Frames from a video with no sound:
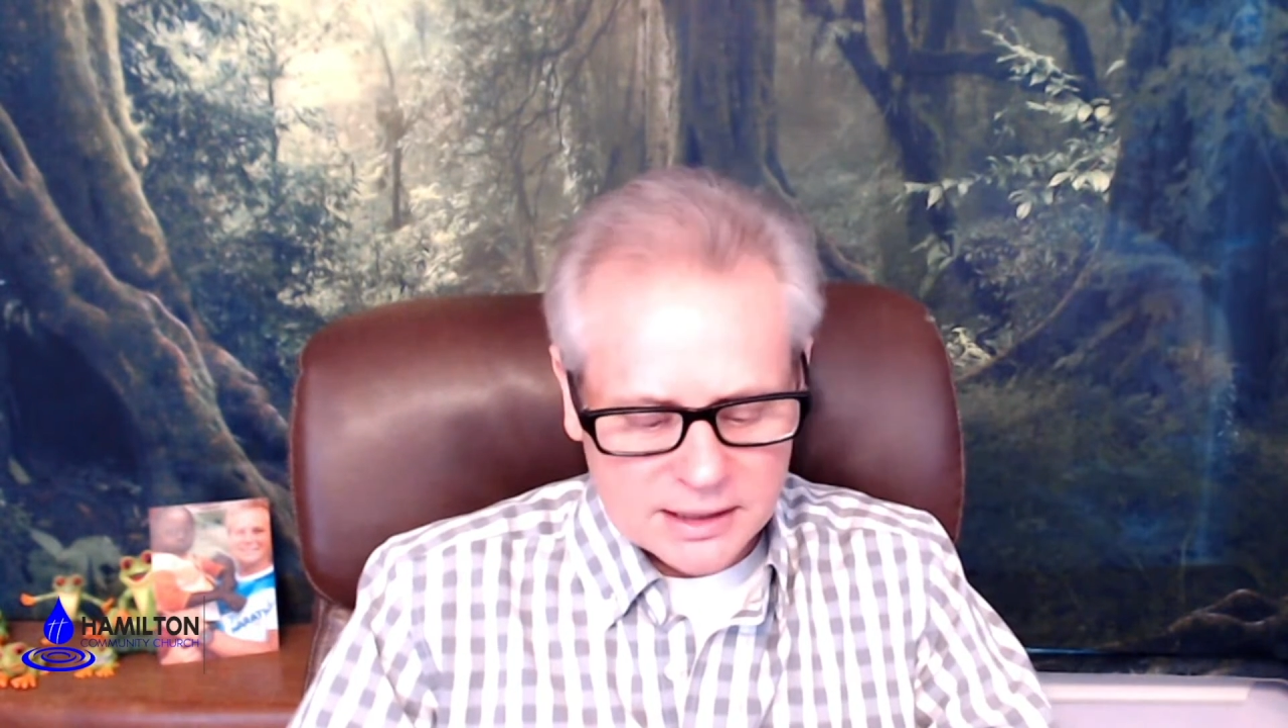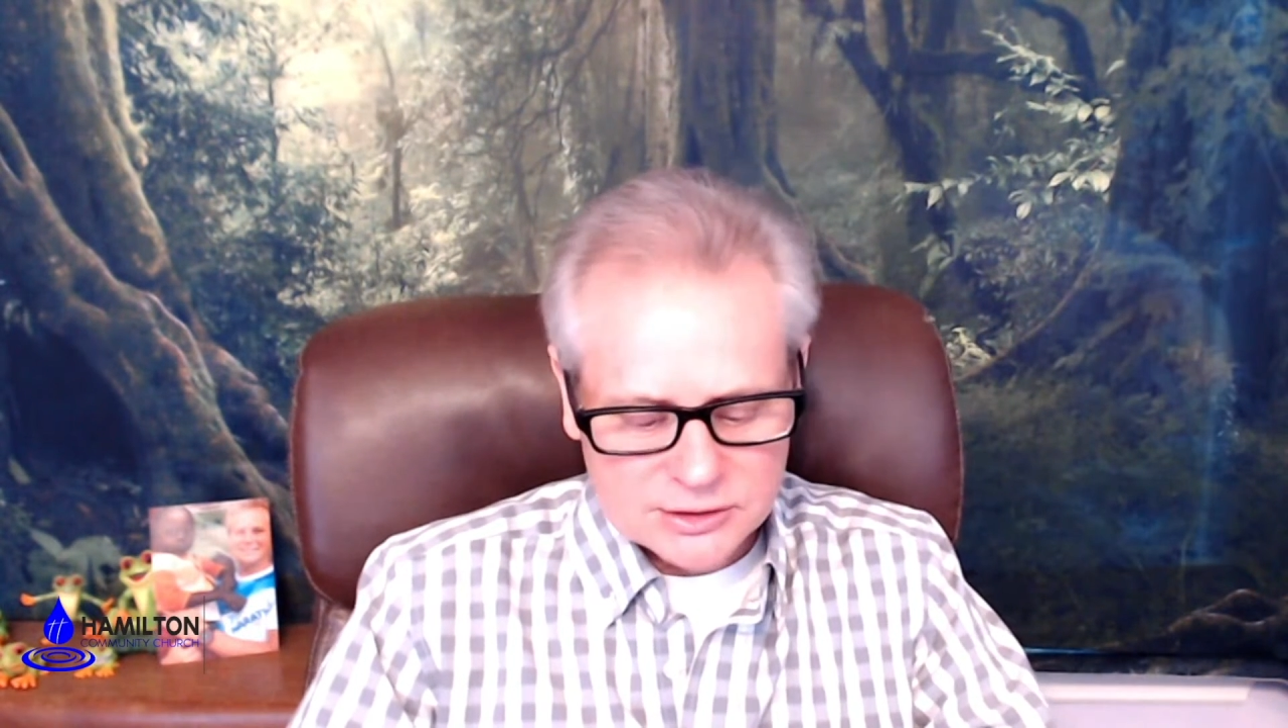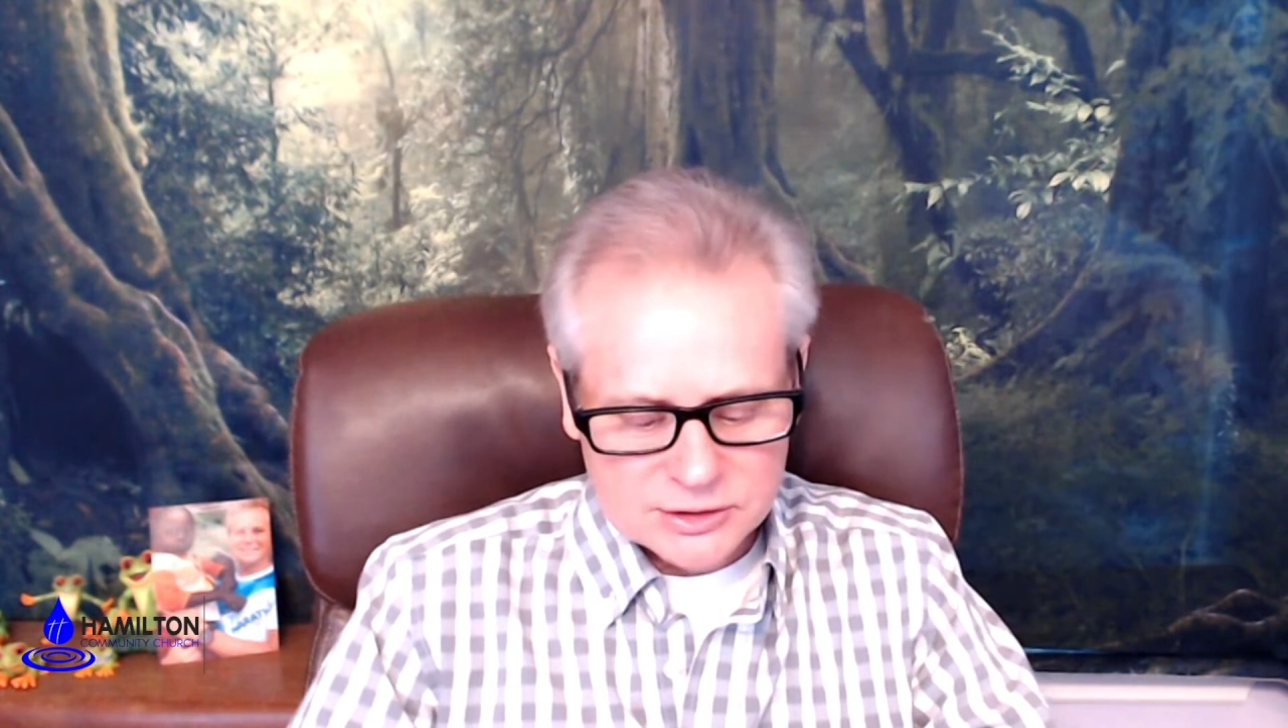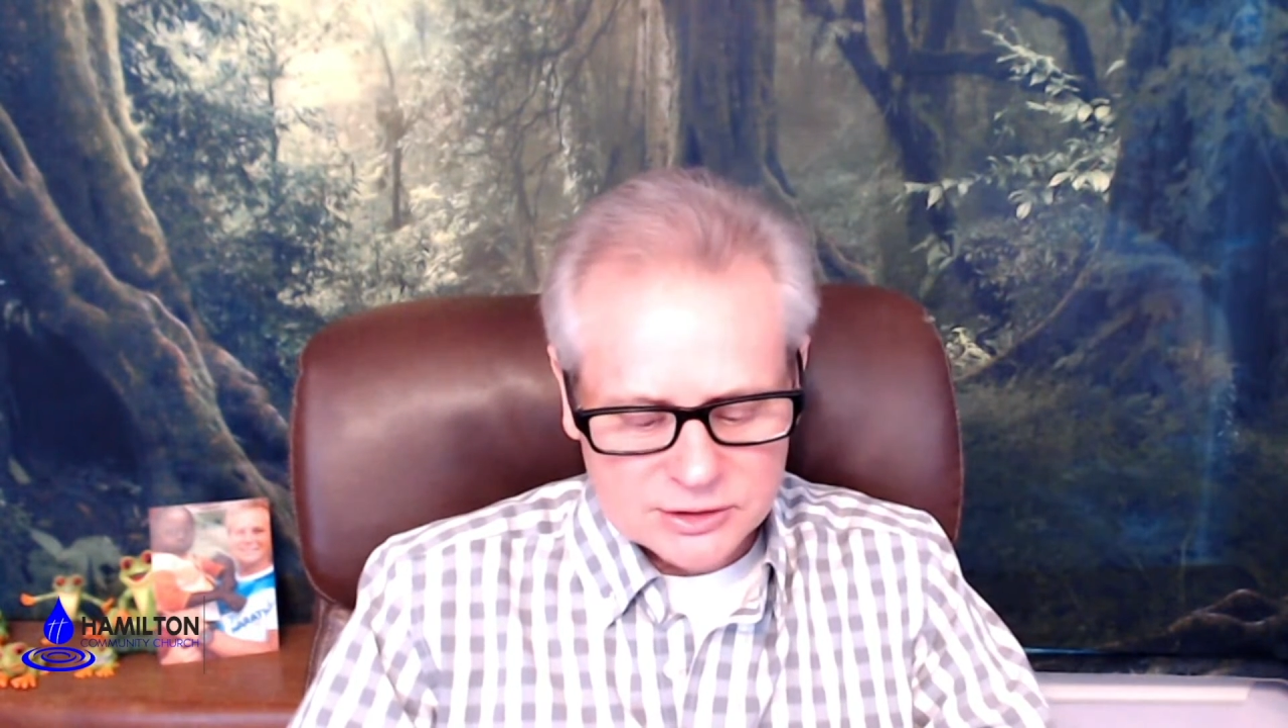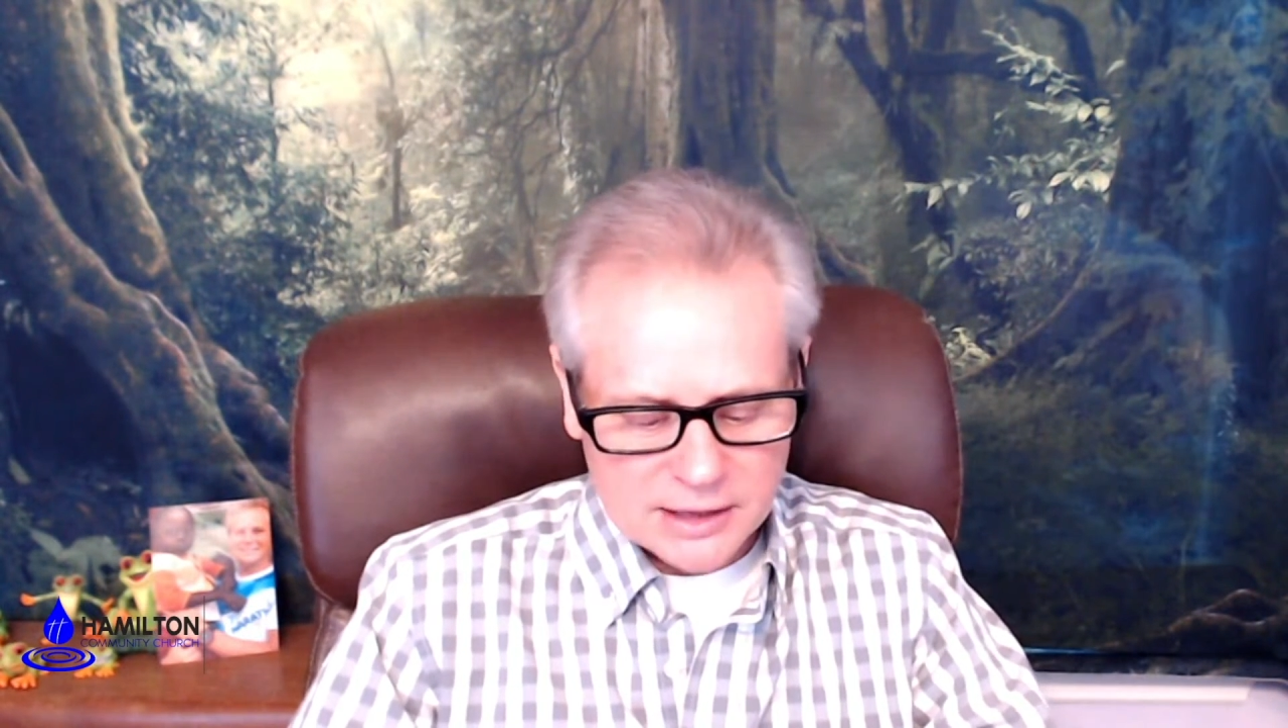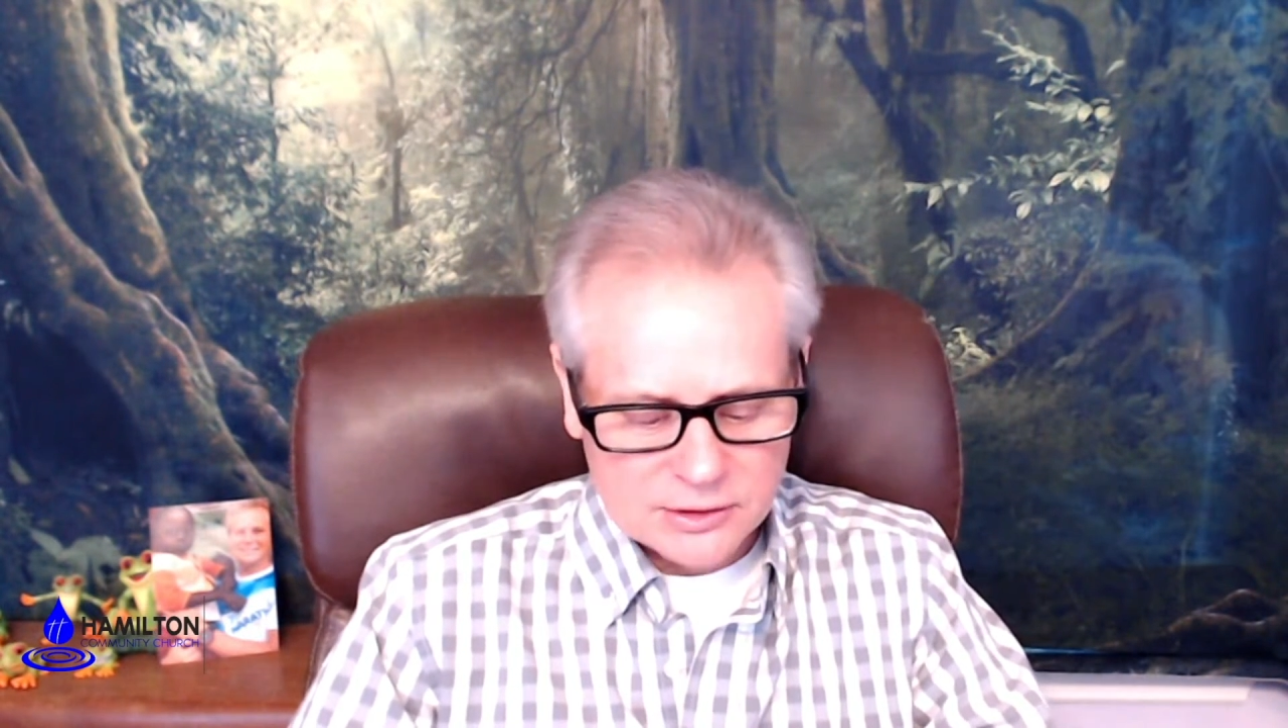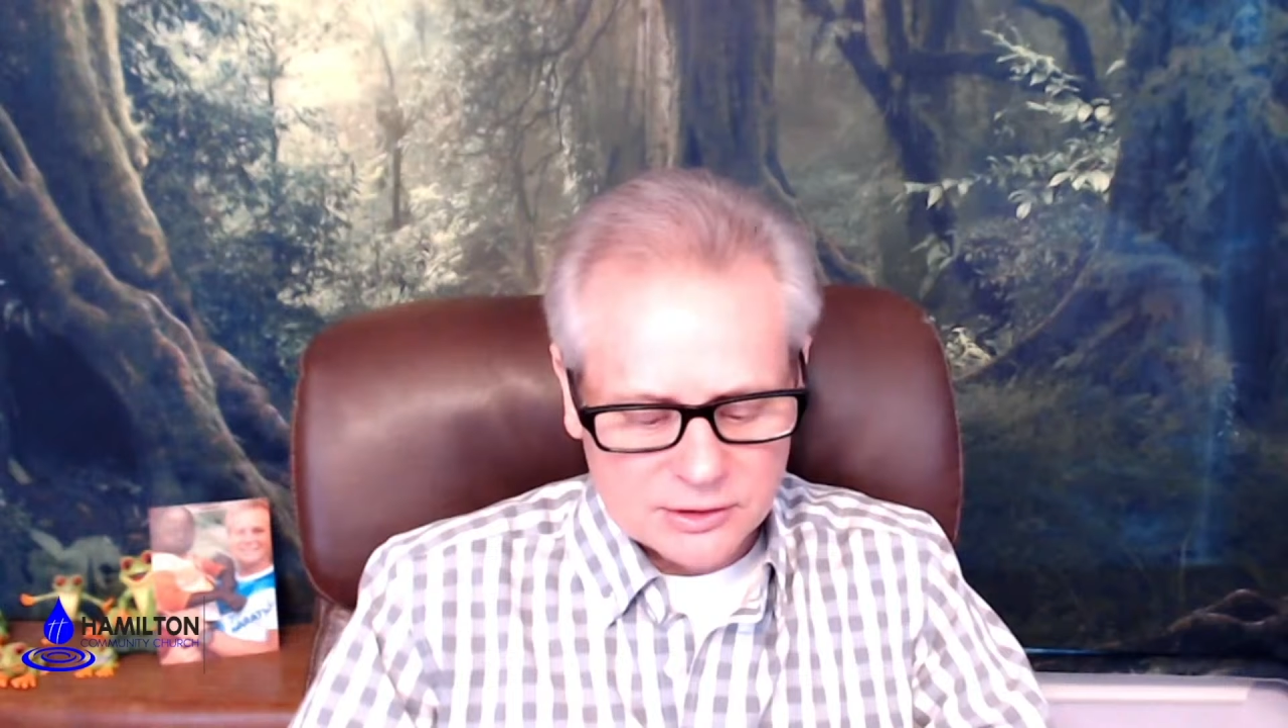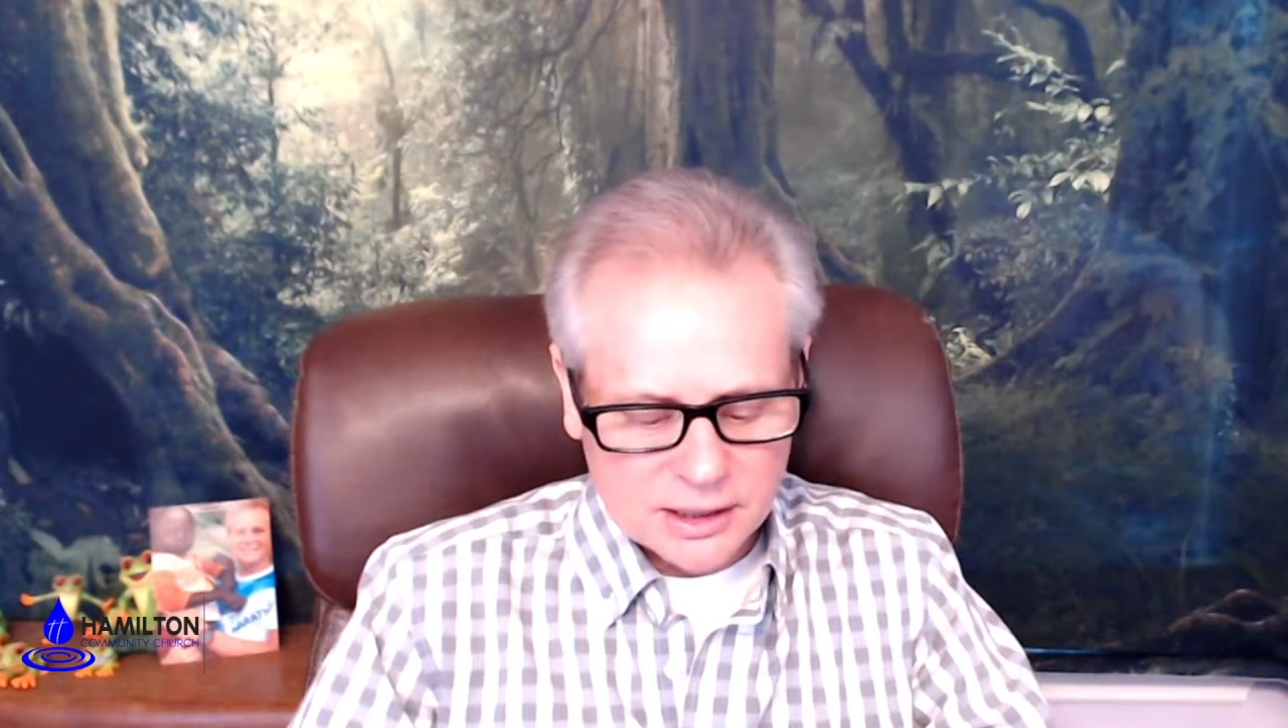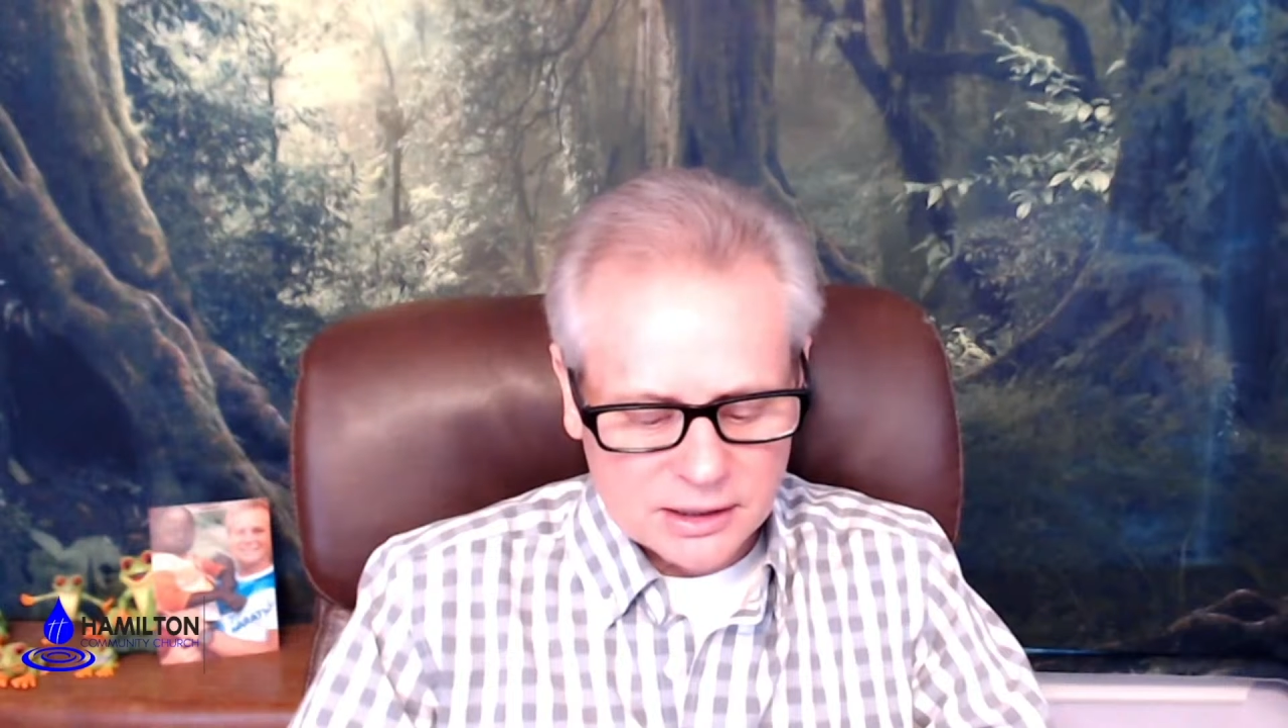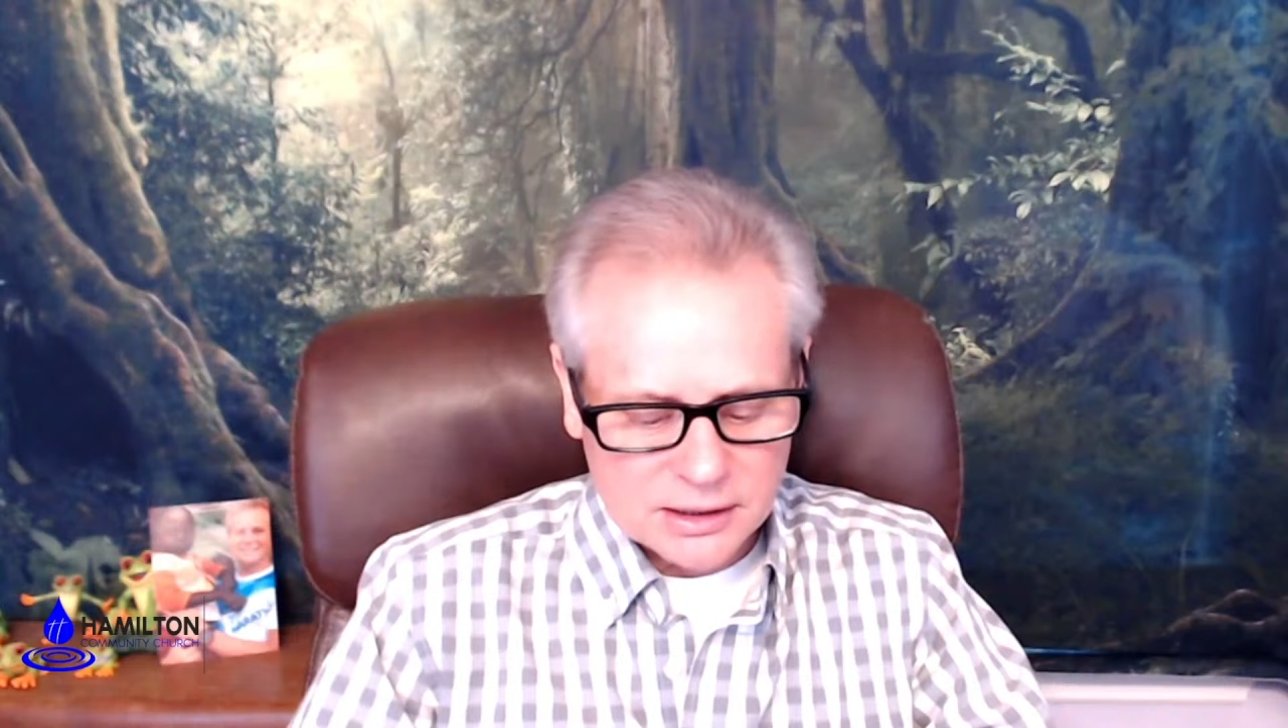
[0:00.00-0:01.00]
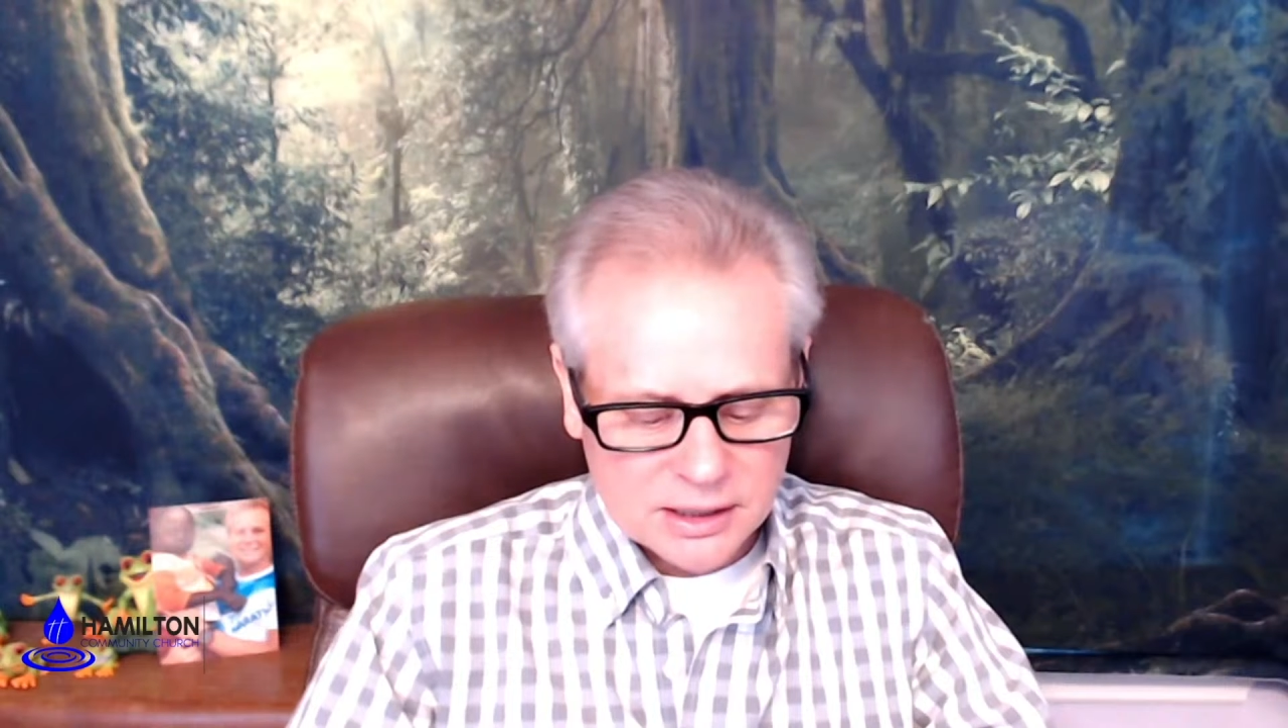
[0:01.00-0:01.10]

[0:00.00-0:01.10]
Saturday,